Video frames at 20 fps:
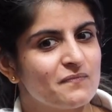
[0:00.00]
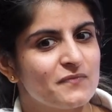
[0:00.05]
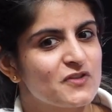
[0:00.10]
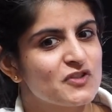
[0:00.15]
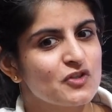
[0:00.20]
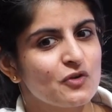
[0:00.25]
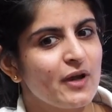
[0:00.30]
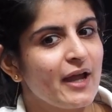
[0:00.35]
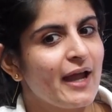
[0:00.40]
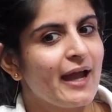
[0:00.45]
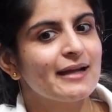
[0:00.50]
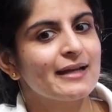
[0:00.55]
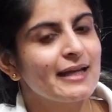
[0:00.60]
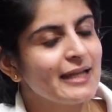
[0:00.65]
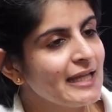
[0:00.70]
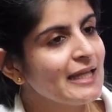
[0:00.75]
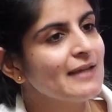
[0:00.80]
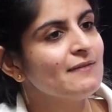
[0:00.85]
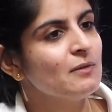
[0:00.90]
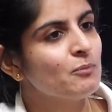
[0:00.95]
so at
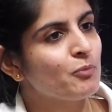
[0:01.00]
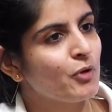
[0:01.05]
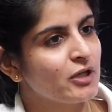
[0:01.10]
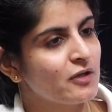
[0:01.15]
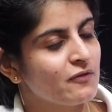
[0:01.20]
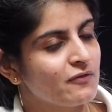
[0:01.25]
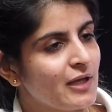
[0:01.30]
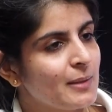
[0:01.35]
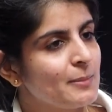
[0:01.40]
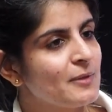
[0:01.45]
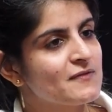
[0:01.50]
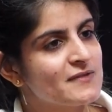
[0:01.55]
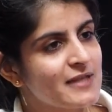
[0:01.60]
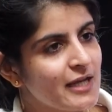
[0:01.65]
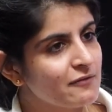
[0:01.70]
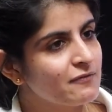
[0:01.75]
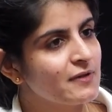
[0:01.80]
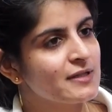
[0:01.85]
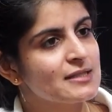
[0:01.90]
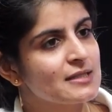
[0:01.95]
any given point of time, if Z
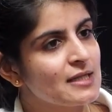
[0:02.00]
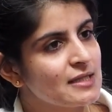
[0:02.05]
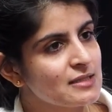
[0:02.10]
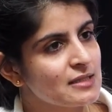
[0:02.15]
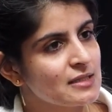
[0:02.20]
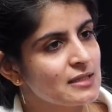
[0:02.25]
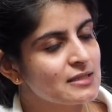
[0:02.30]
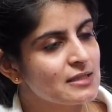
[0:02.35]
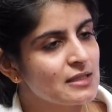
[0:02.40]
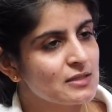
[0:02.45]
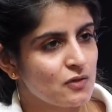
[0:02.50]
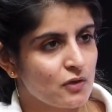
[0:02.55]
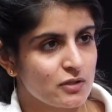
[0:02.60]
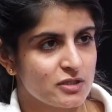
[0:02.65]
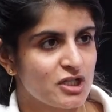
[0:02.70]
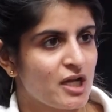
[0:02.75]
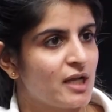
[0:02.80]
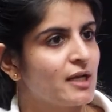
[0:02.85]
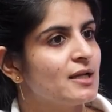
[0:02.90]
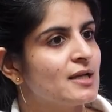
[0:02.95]
Funds doesn't exist or
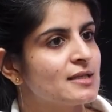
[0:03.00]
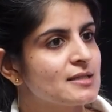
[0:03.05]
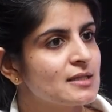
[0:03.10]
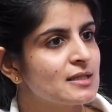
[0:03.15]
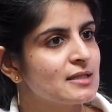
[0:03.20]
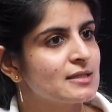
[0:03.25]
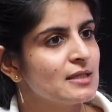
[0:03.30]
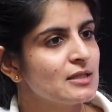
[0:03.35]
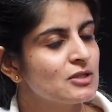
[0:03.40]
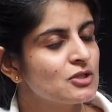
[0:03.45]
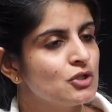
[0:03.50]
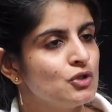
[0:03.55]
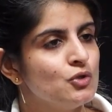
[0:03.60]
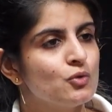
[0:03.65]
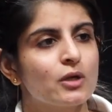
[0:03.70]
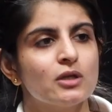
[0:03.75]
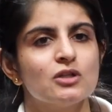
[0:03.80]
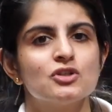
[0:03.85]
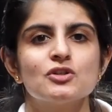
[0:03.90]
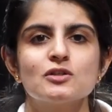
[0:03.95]
Cherry doesn't exist, you
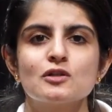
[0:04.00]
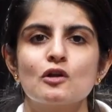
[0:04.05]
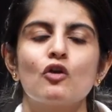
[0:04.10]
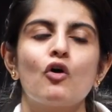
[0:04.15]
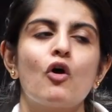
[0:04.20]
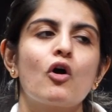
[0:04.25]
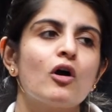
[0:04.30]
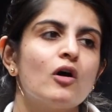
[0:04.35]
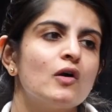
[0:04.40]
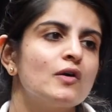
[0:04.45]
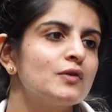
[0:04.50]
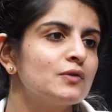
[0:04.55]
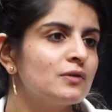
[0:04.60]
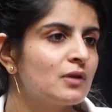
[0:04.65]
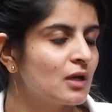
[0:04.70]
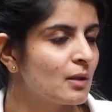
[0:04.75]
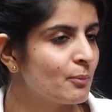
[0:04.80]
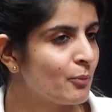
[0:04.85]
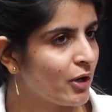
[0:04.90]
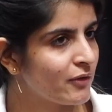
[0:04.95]
can just log on to the
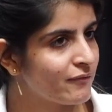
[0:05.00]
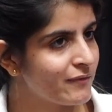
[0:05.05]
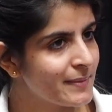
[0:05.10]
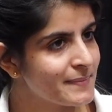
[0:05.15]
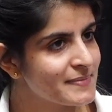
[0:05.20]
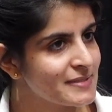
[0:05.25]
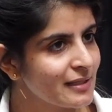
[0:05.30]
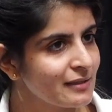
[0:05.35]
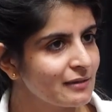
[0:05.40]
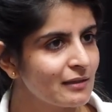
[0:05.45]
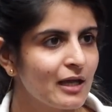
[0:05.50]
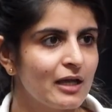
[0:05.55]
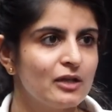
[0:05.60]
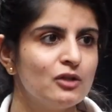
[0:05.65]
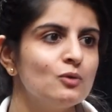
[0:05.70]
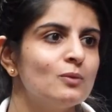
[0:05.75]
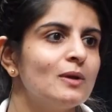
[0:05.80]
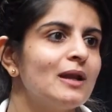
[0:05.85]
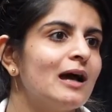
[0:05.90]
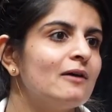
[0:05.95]
Nippon website and
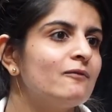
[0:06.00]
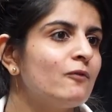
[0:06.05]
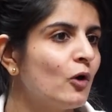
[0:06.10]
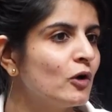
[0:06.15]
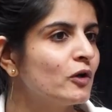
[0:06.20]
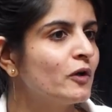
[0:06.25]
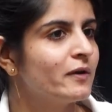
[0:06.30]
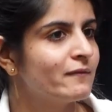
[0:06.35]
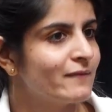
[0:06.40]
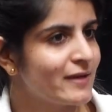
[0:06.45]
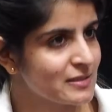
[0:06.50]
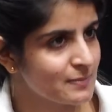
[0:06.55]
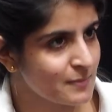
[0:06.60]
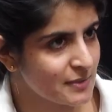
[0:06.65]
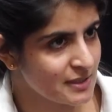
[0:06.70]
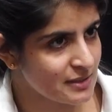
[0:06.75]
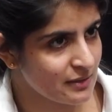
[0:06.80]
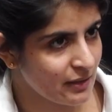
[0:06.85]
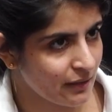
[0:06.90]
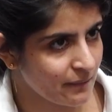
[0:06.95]
you will have all your
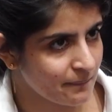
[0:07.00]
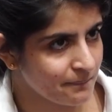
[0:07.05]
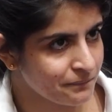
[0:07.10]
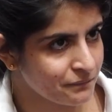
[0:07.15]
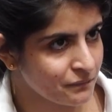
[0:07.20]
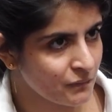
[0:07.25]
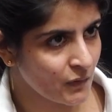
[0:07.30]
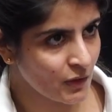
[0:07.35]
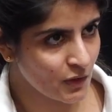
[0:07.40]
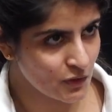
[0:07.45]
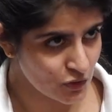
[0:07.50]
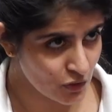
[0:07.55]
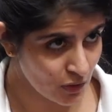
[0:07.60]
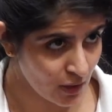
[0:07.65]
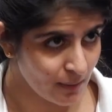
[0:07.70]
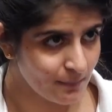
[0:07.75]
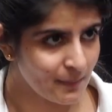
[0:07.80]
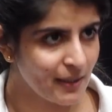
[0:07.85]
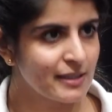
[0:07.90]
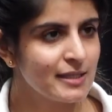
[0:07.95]
investments there. So your
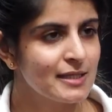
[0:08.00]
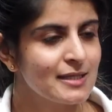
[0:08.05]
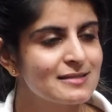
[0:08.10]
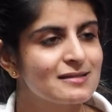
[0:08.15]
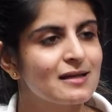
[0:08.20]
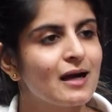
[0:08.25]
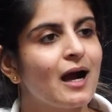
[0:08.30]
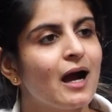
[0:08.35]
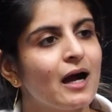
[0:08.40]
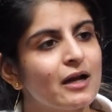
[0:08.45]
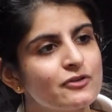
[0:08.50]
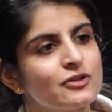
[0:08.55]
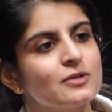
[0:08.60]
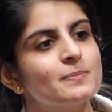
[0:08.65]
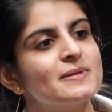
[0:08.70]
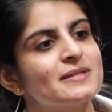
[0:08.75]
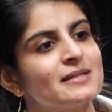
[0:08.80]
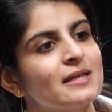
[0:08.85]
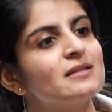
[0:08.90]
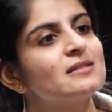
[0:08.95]
money is
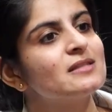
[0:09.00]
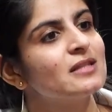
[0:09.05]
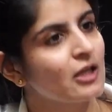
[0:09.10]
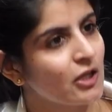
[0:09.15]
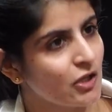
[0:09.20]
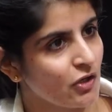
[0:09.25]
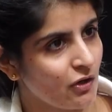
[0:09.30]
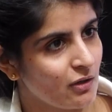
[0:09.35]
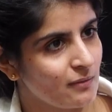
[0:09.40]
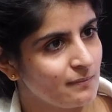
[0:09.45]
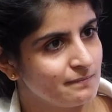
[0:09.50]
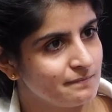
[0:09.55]
100% secure.